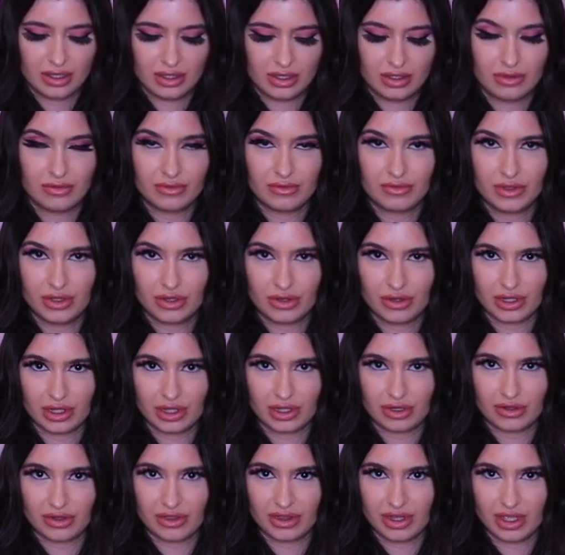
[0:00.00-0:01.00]
you know, the
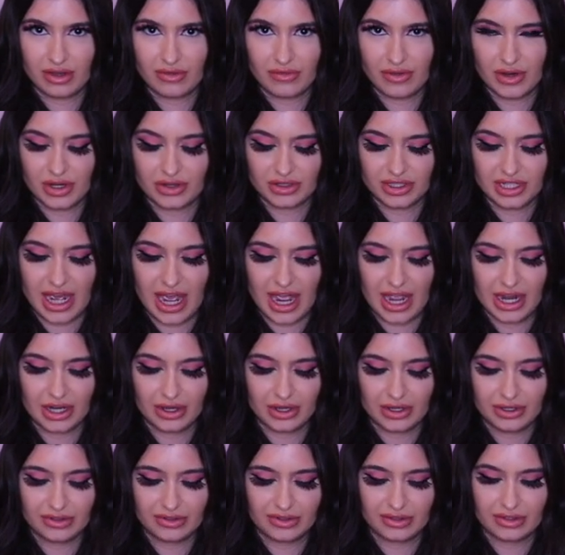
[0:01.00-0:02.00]
little thing for your
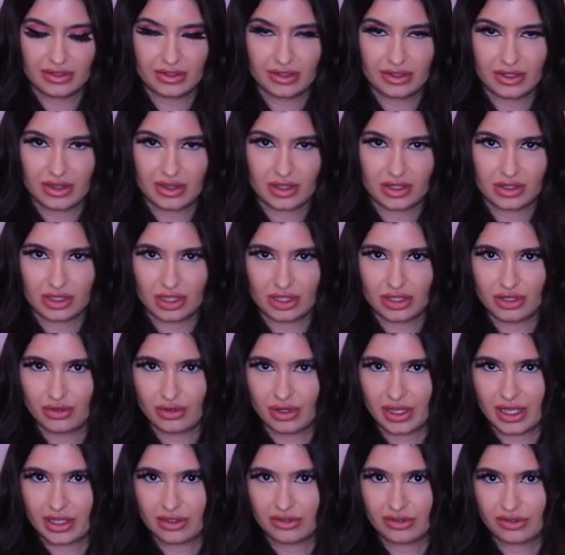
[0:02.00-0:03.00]
tires, the thing that you
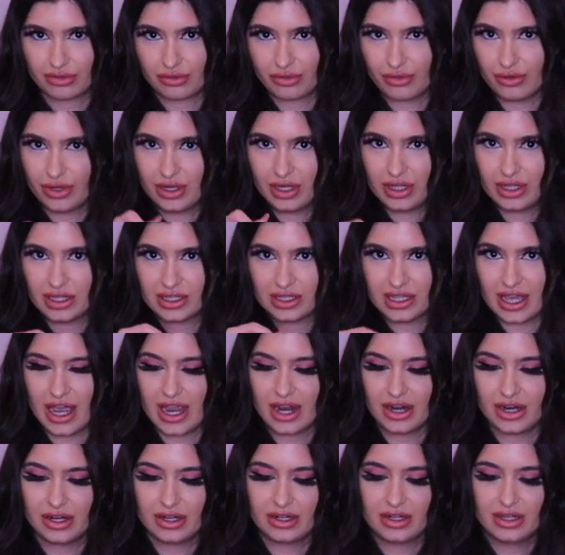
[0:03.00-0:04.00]
like screw in the
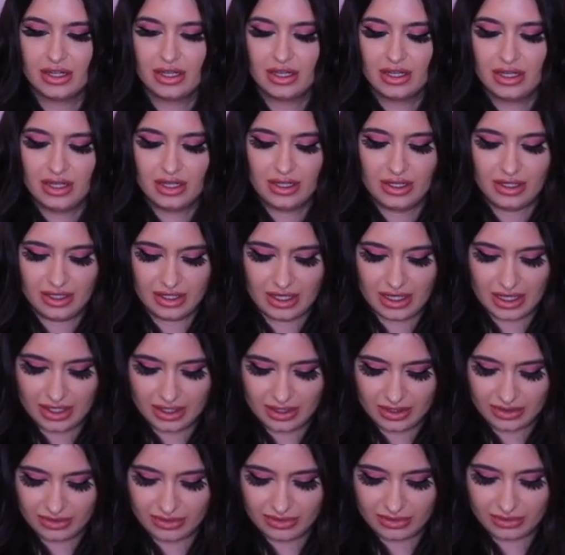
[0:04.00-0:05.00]
tire. Yeah,
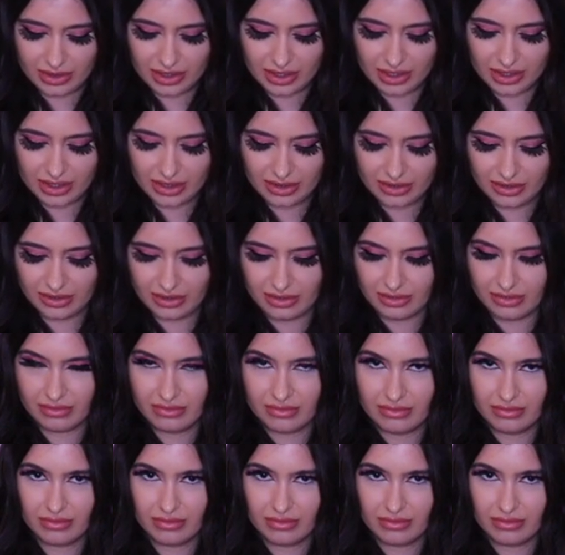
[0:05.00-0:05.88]
this is what it is.